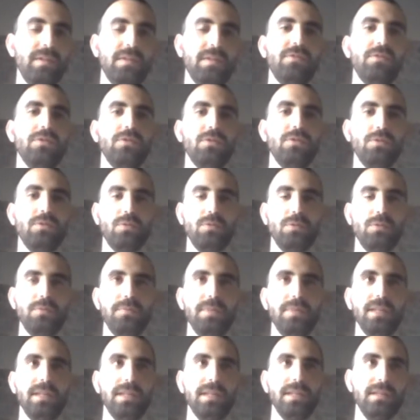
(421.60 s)
if you would
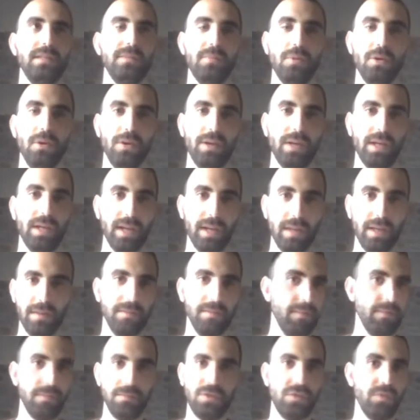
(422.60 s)
be deploying
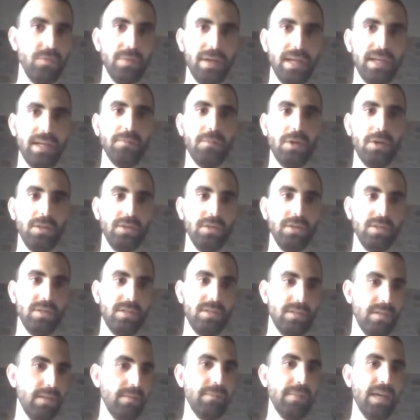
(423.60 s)
too many
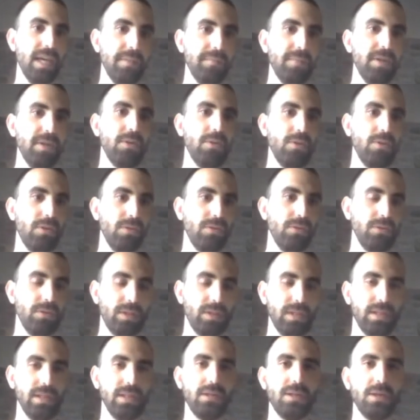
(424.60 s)
models, then maybe you could
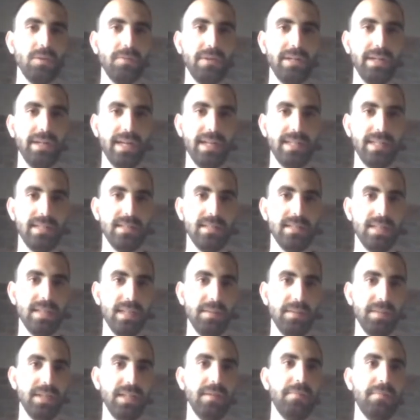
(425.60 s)
hit Kubernetes'
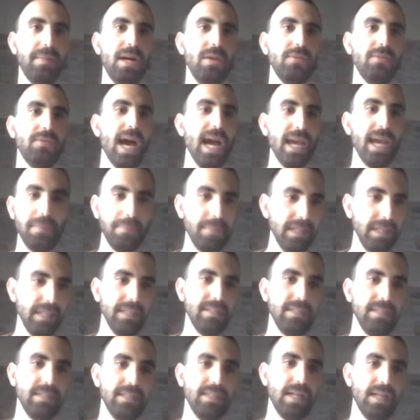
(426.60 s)
limit about
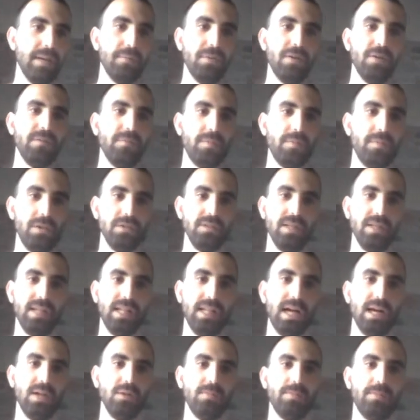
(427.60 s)
IPs and number of pods
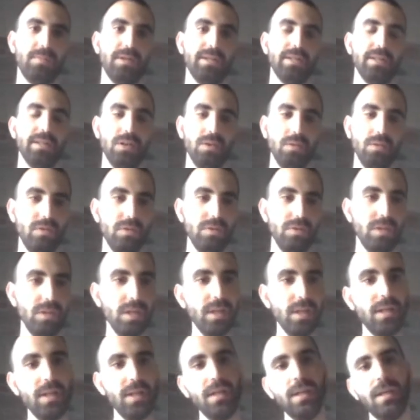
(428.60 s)
allowed per nodes.
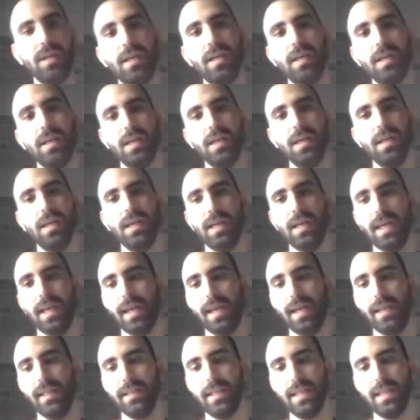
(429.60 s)

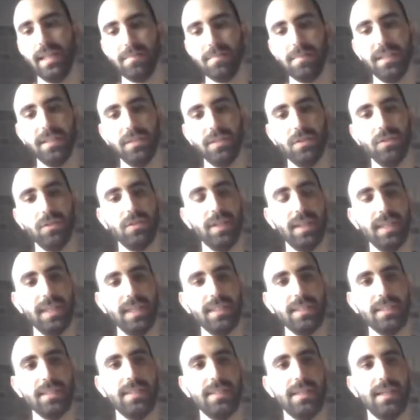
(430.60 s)
And last but not
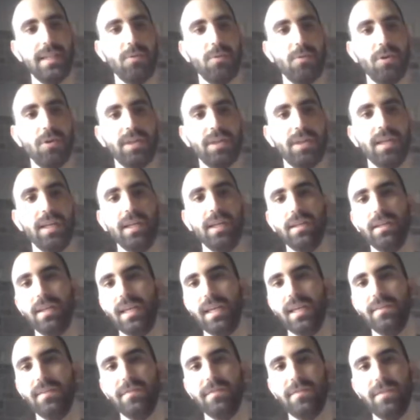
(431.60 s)
least, they're working in
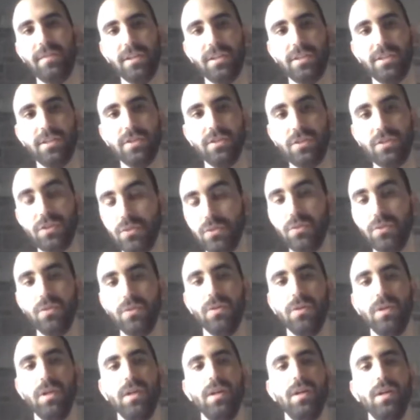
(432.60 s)
a version
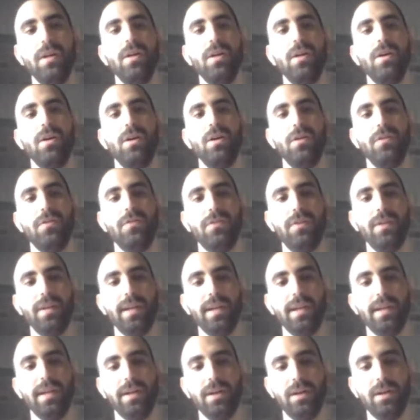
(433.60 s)
2 of
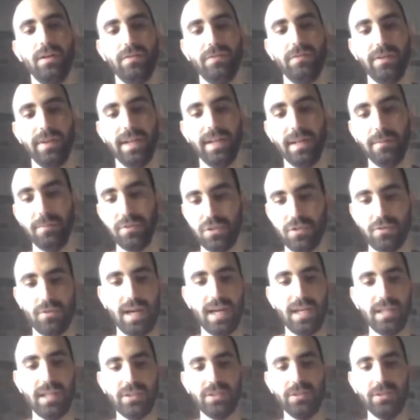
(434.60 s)
an
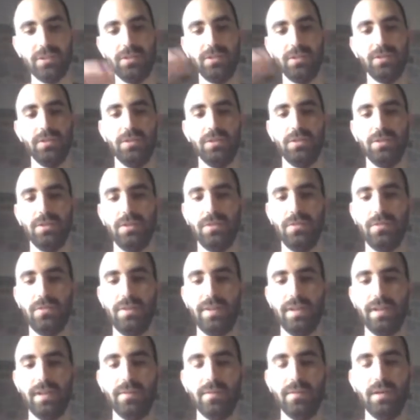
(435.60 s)
abstraction of
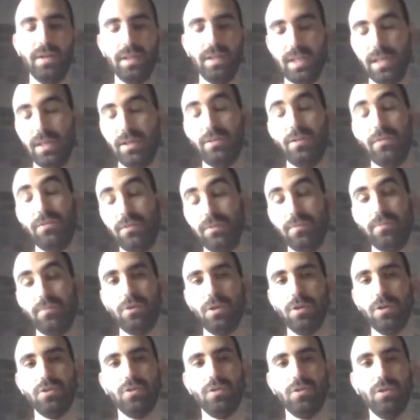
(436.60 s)
a
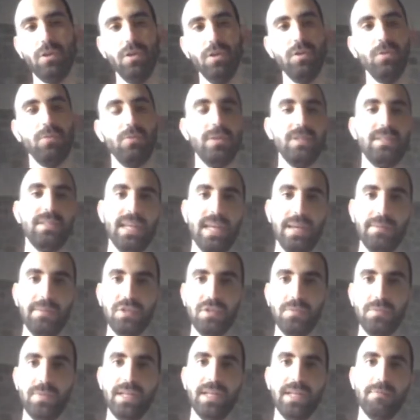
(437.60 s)
protocol, which
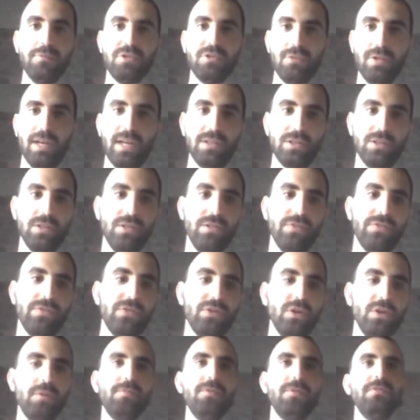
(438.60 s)
aims to be an abstraction of
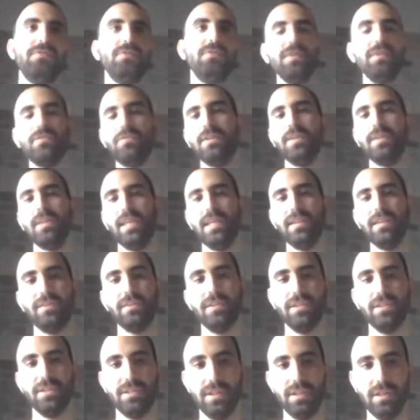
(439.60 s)
top of different
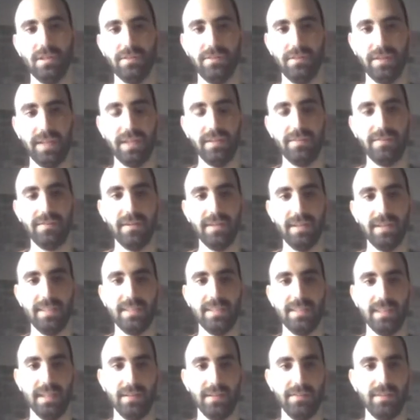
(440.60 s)
inference
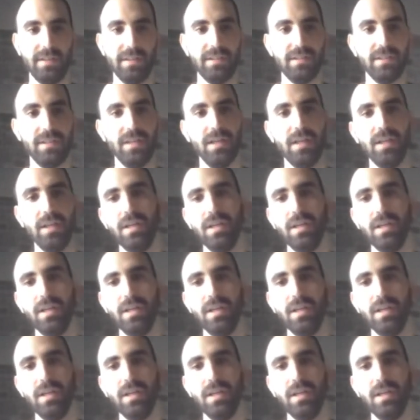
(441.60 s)
servers,